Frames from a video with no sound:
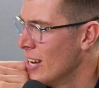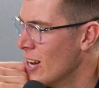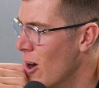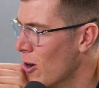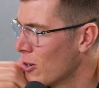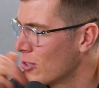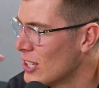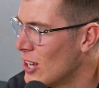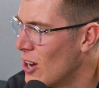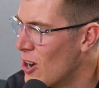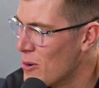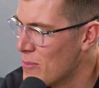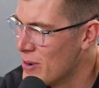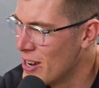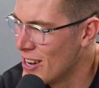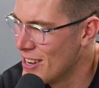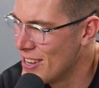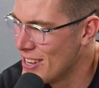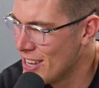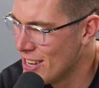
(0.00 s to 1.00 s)

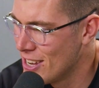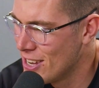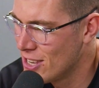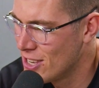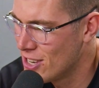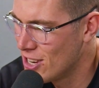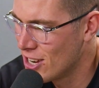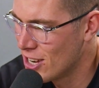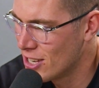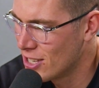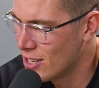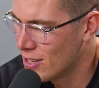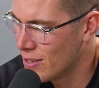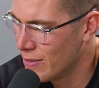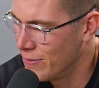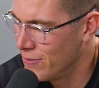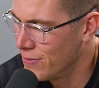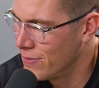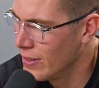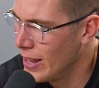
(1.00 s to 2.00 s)
Oklahoma is
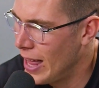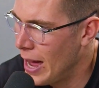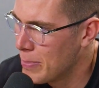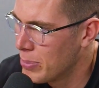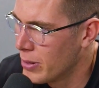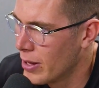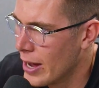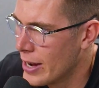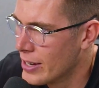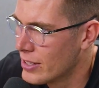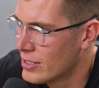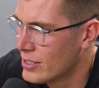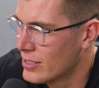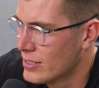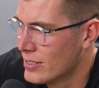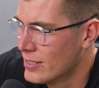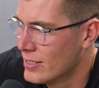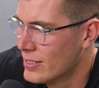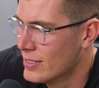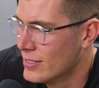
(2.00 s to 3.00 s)
just flat plains.
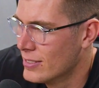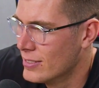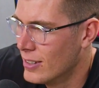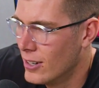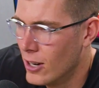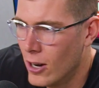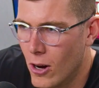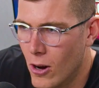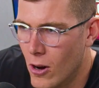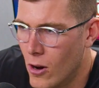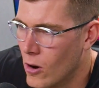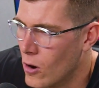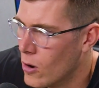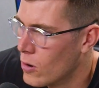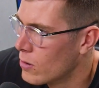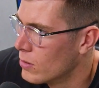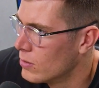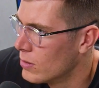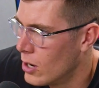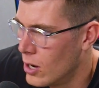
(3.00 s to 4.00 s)

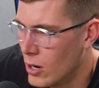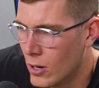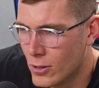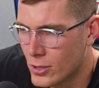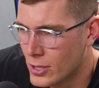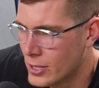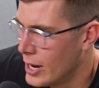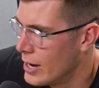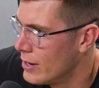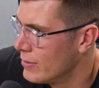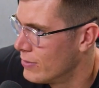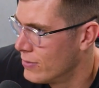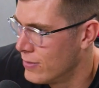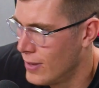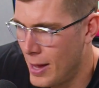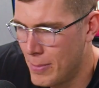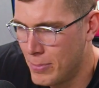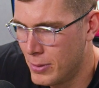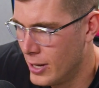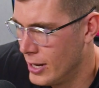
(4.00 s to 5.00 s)
Whole state,
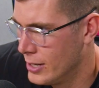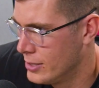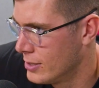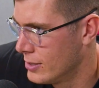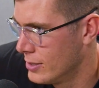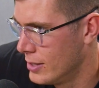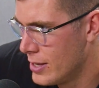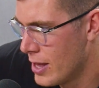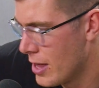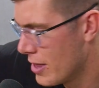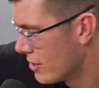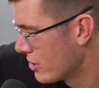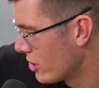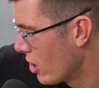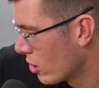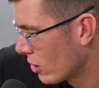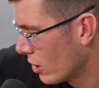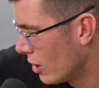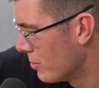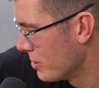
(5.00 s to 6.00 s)
flat plains. And then there's
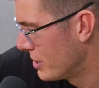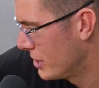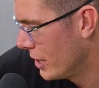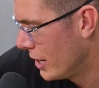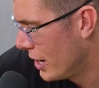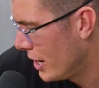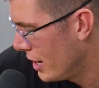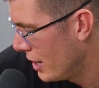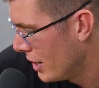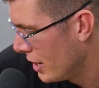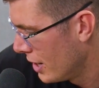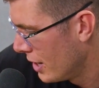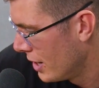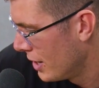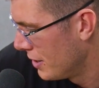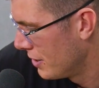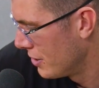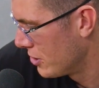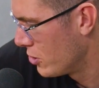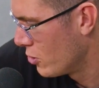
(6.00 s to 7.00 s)
Oklahoma City.
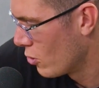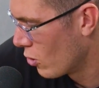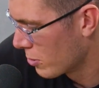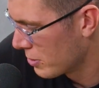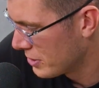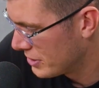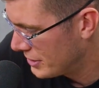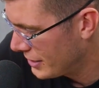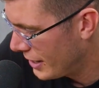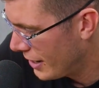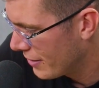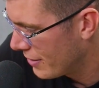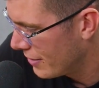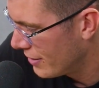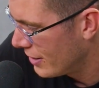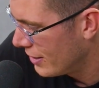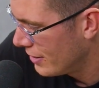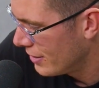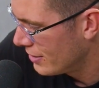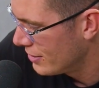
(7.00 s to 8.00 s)
There's Norman south
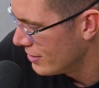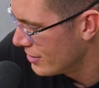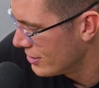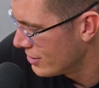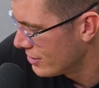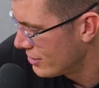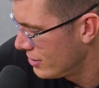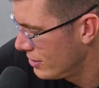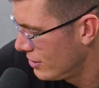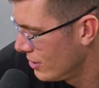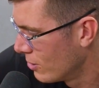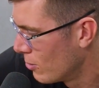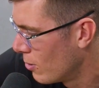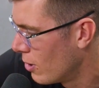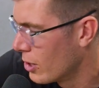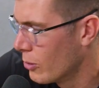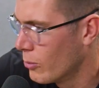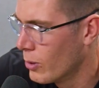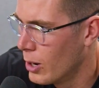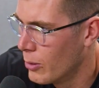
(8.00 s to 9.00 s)
there, and then there's
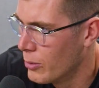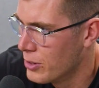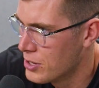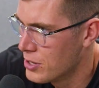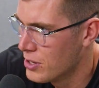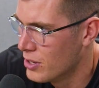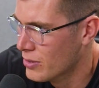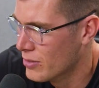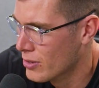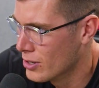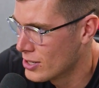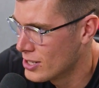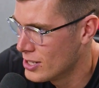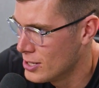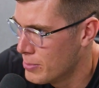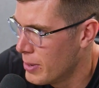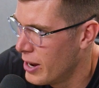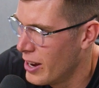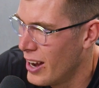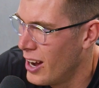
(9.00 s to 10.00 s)
Stillwater where I went to university.
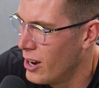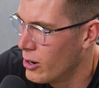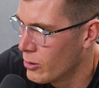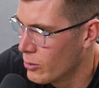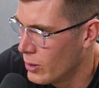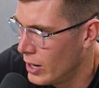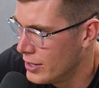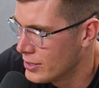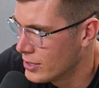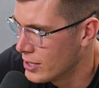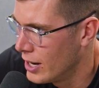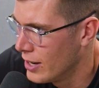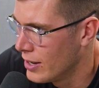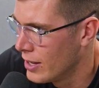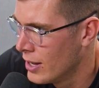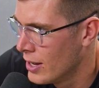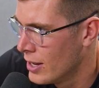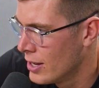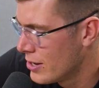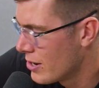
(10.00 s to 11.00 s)
It's about an hour away. So
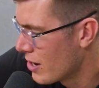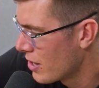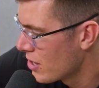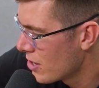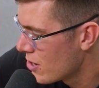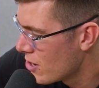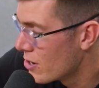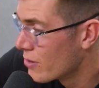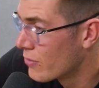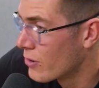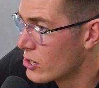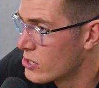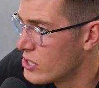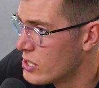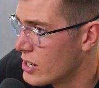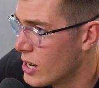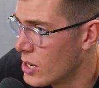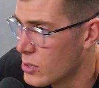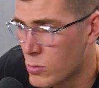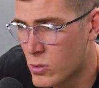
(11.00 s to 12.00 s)
you have the university
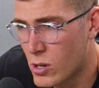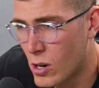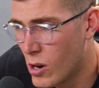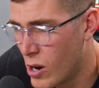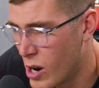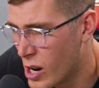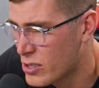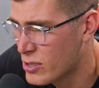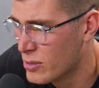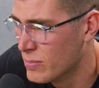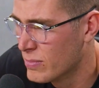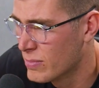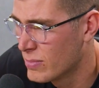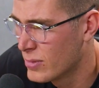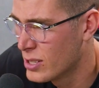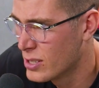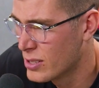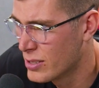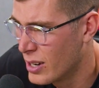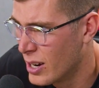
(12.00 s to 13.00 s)
towns, which are awesome.
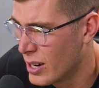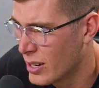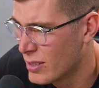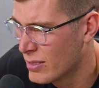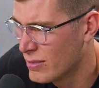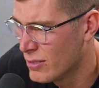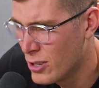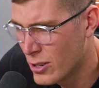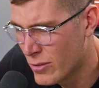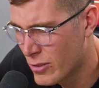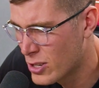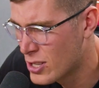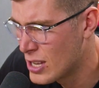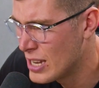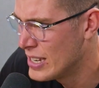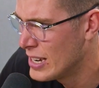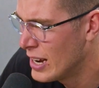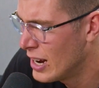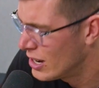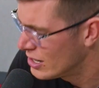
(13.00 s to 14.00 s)
because like university
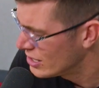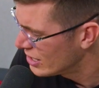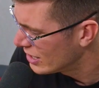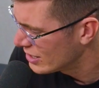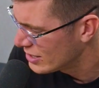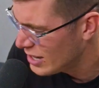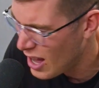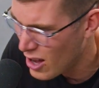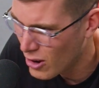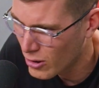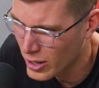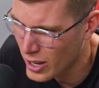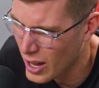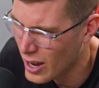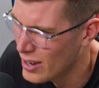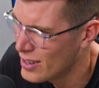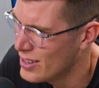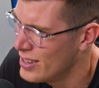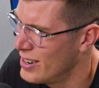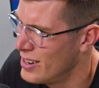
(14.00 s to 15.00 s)
towns, you got
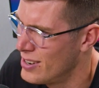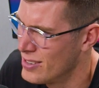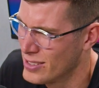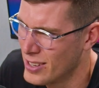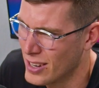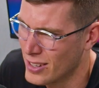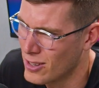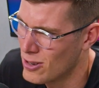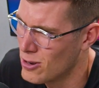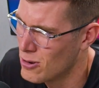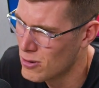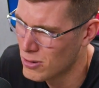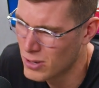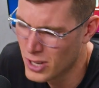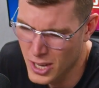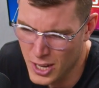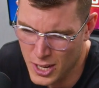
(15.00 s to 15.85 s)
tailgating, it's like the whole